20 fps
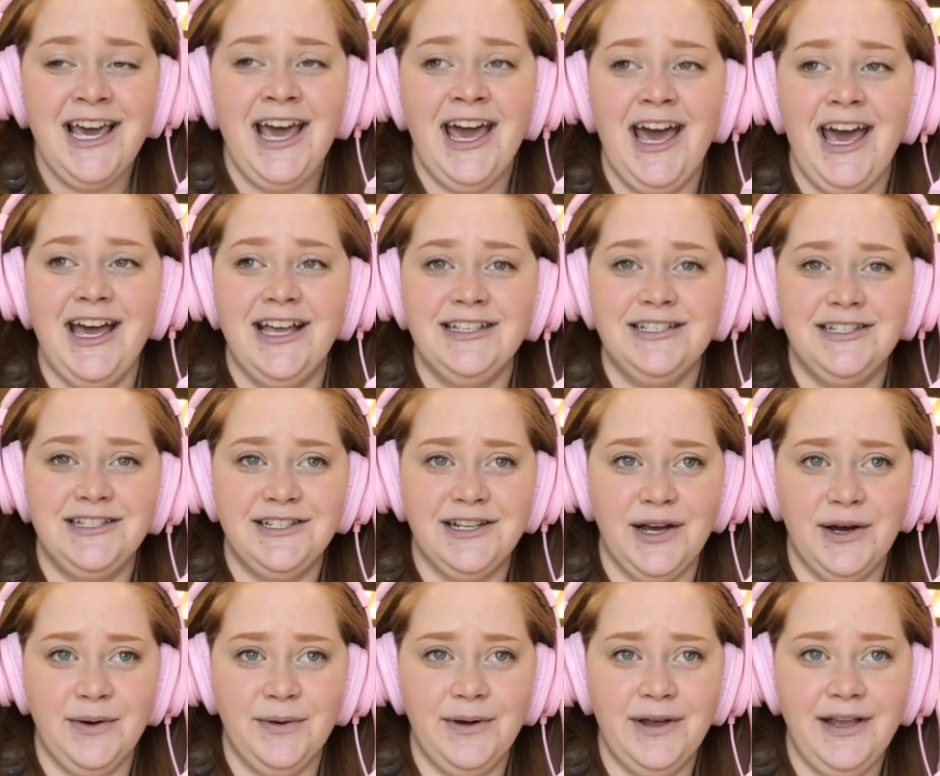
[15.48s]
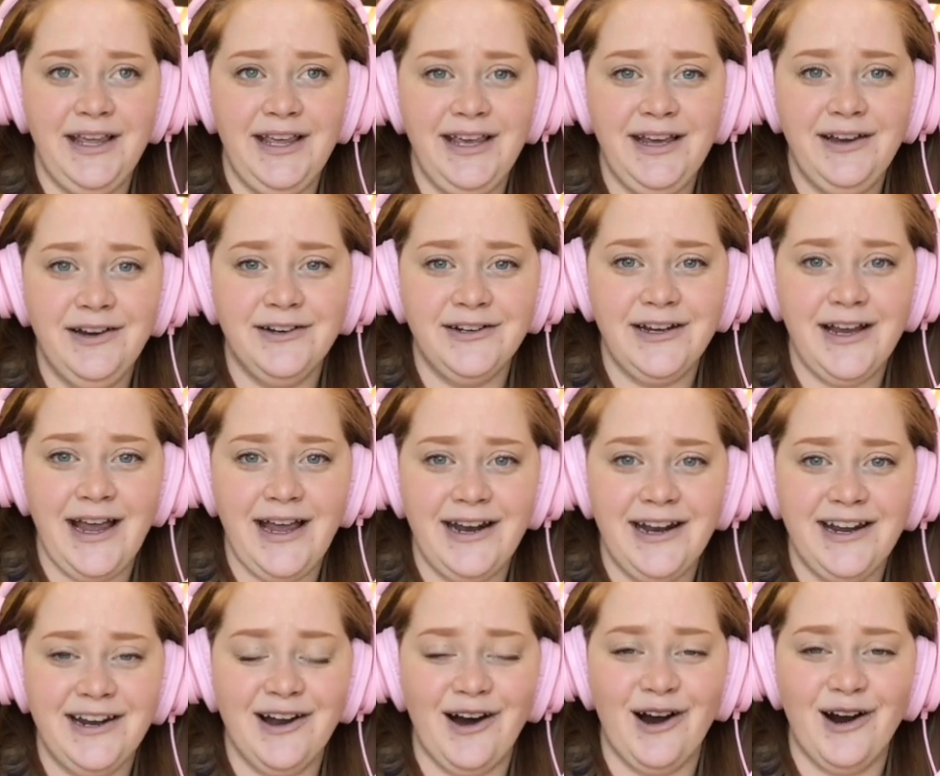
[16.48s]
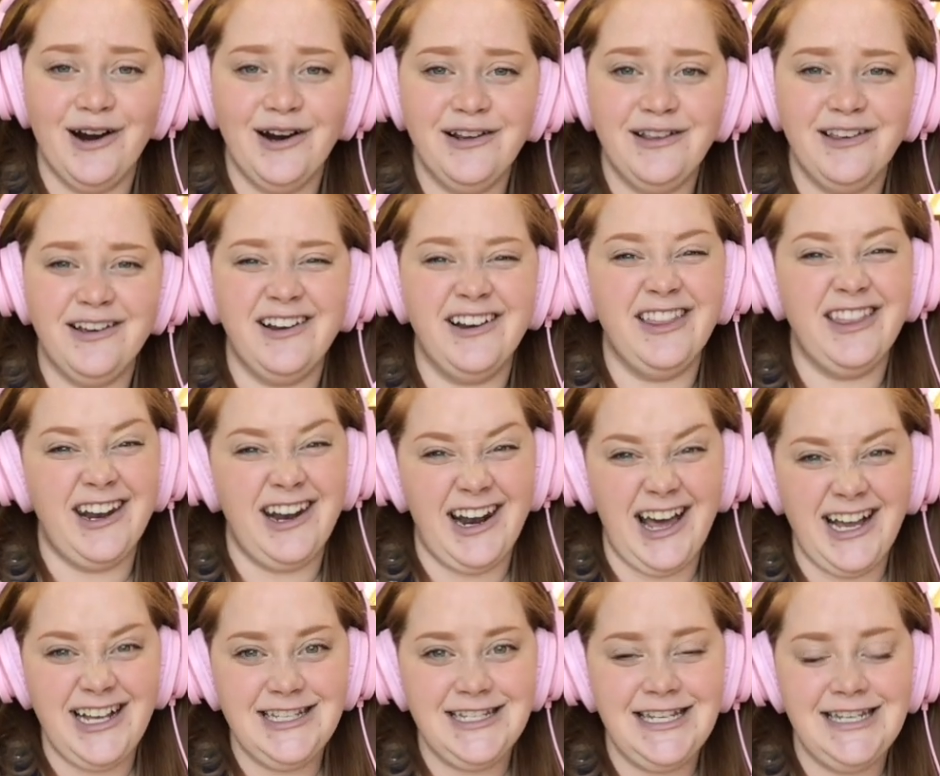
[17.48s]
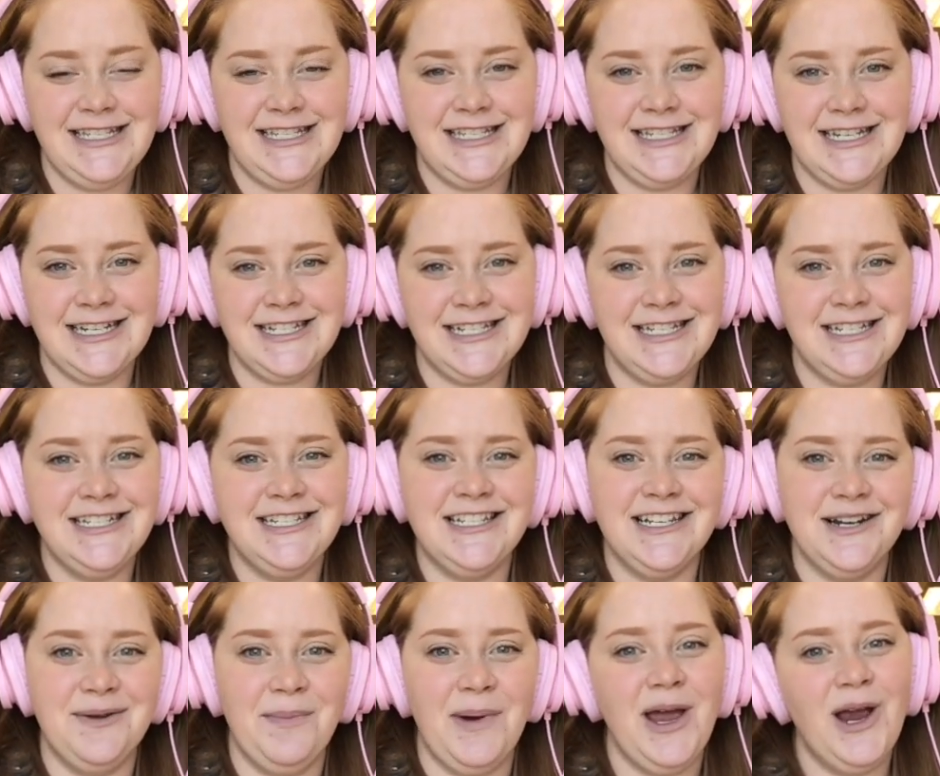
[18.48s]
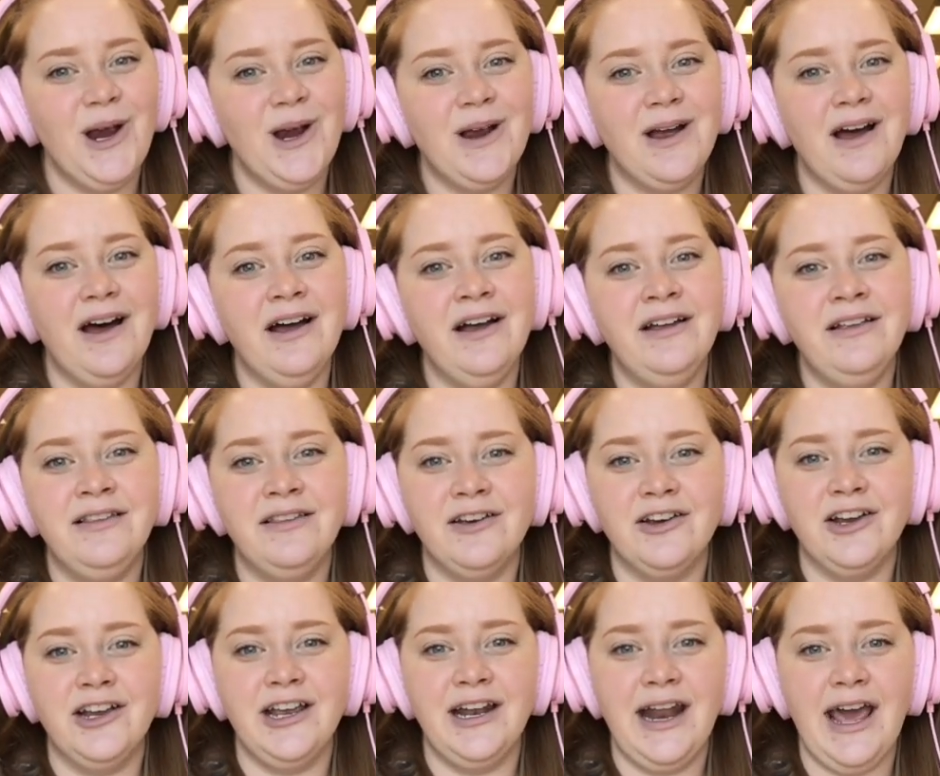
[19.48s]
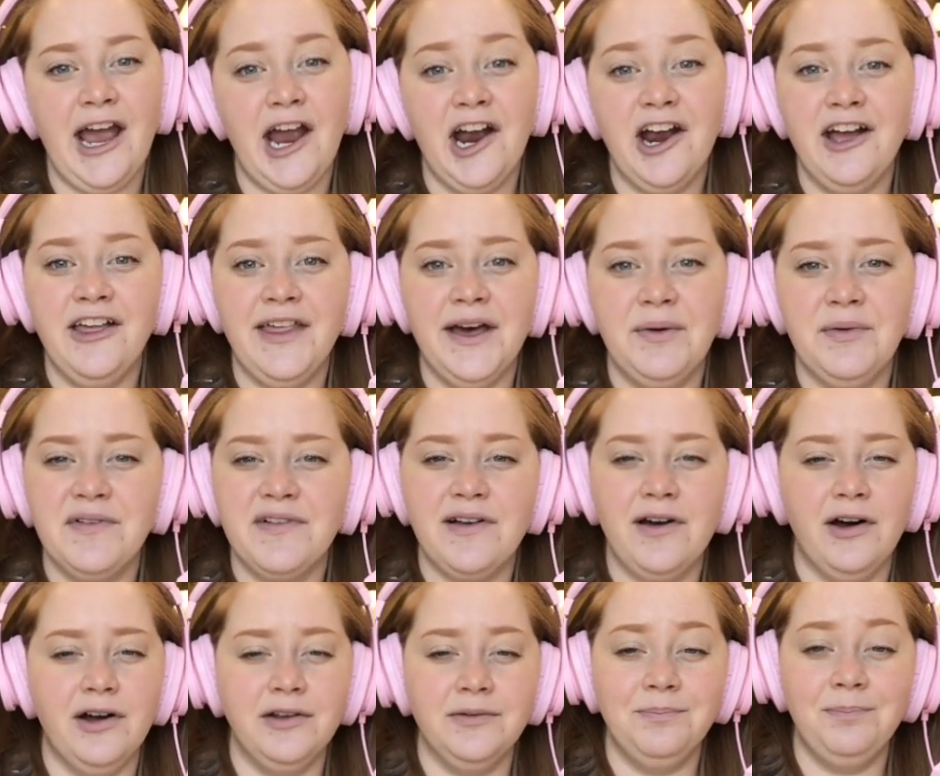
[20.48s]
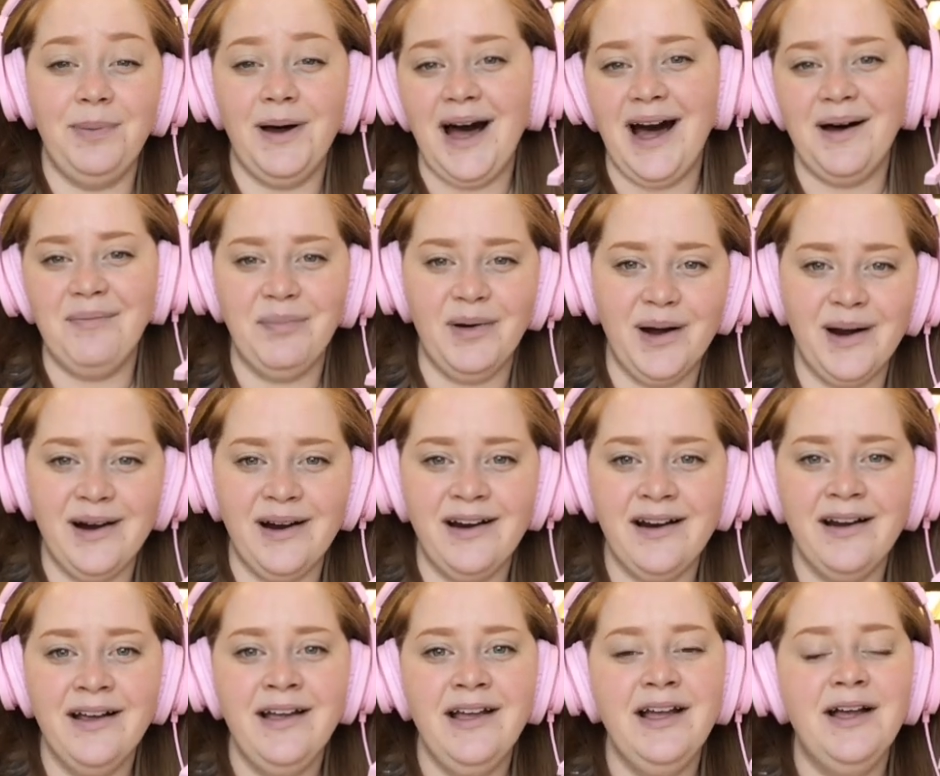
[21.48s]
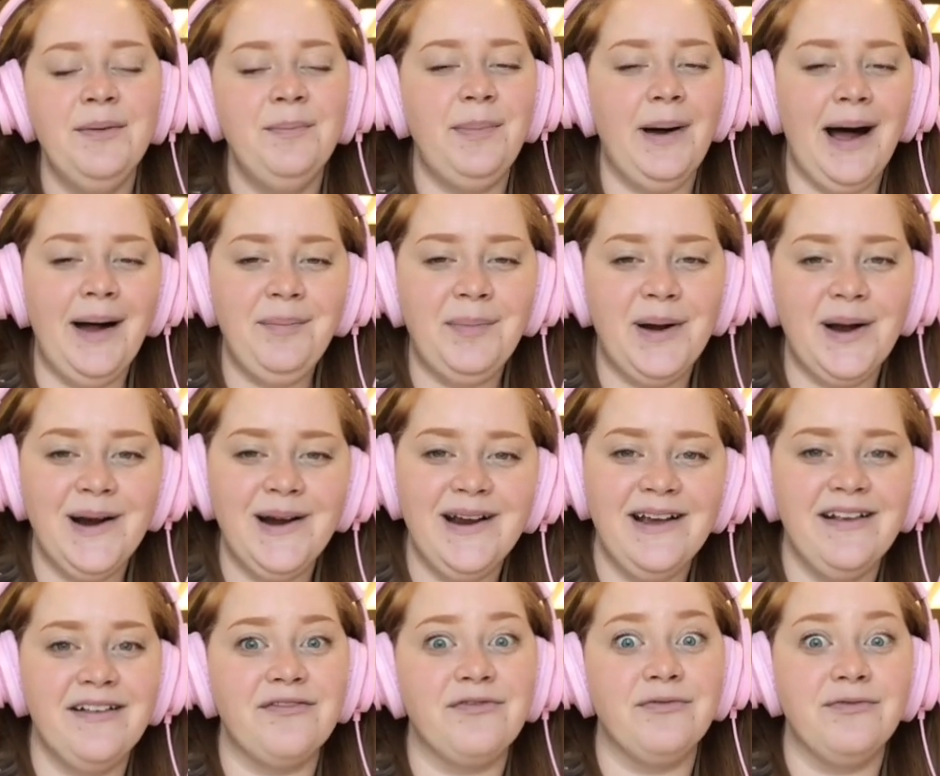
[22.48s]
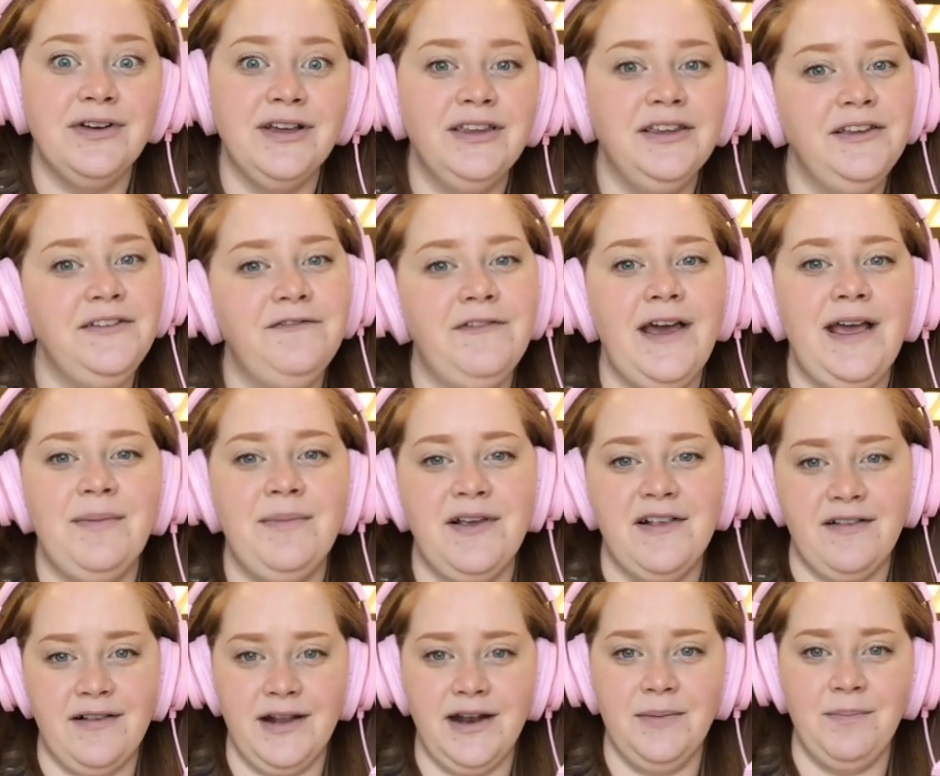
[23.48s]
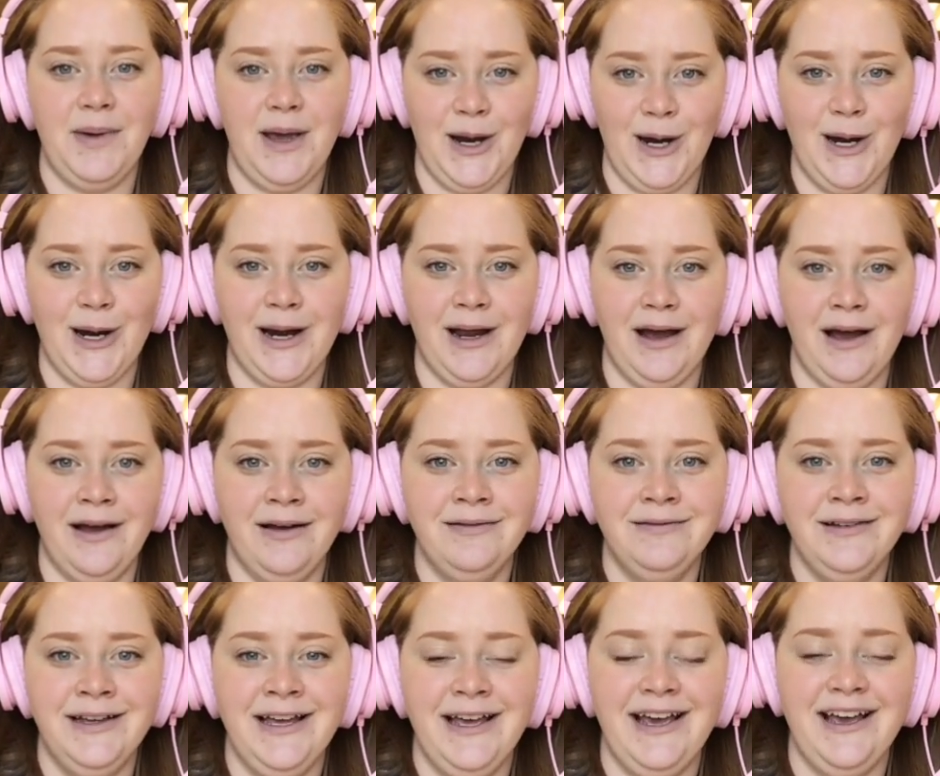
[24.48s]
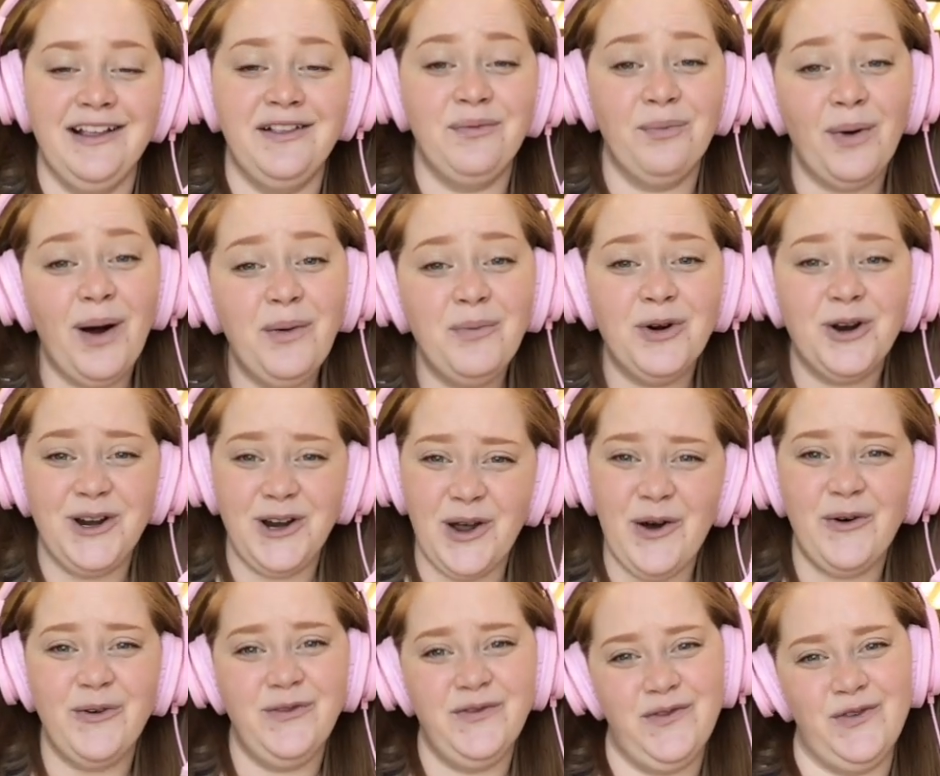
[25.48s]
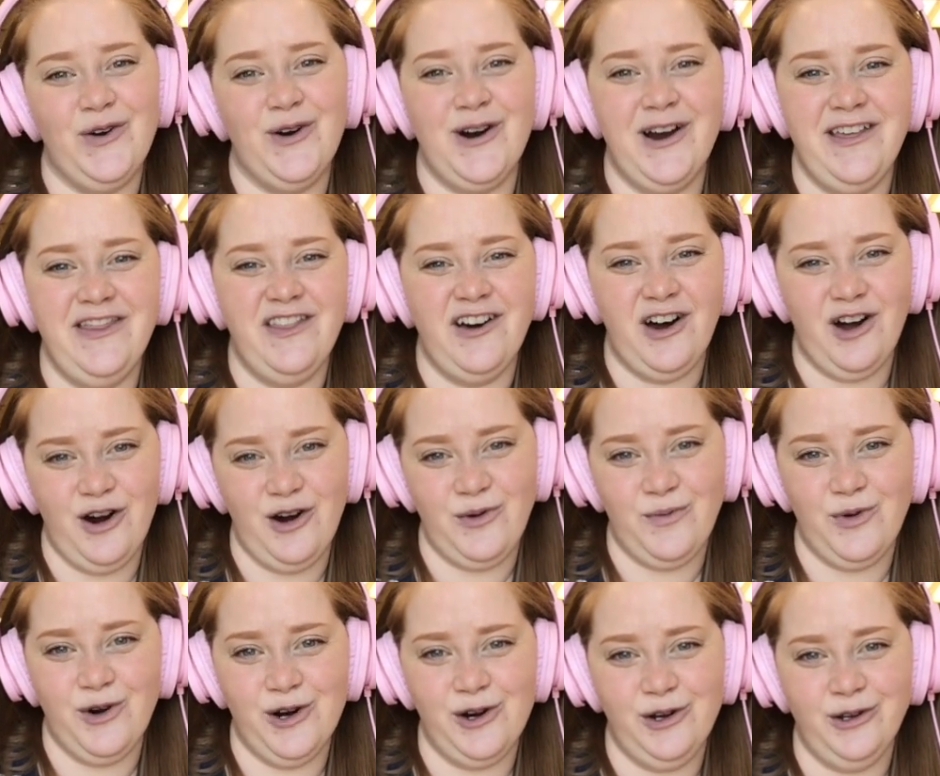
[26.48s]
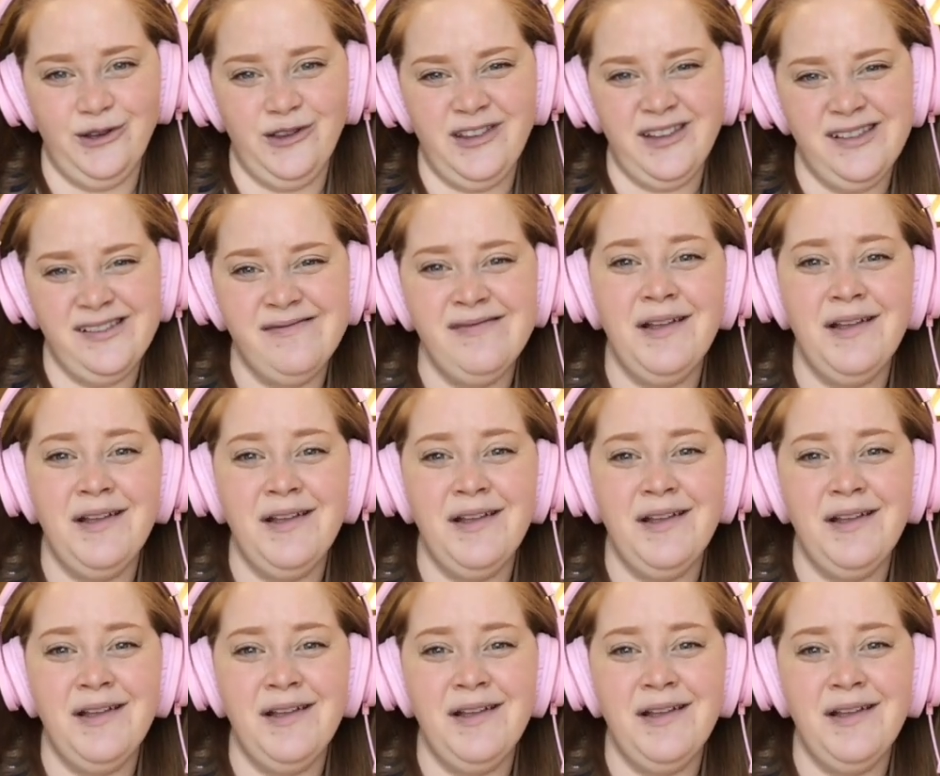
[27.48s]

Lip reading: And so he created art during the 1960s in America during an era that was called pop art. Pop art is really famous in America. It's what we're known for in the art world.